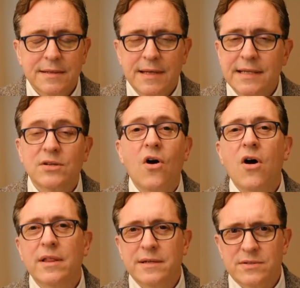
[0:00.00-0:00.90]
It's
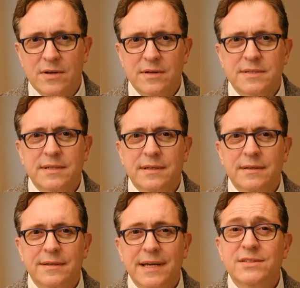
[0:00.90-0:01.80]
all exhausting.
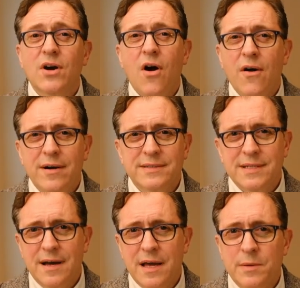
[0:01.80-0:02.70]
It's a hard
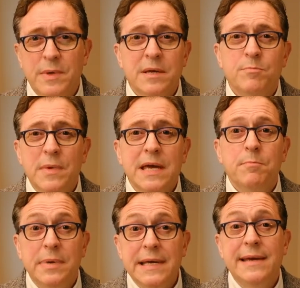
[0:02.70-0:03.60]
time. It may
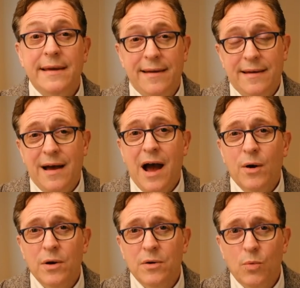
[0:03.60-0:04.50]
be
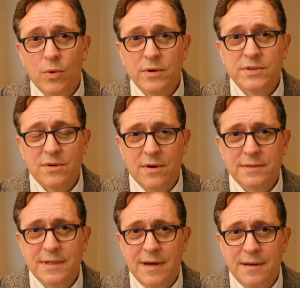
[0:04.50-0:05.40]
our worst
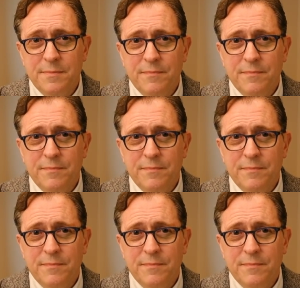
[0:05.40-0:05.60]
hard time.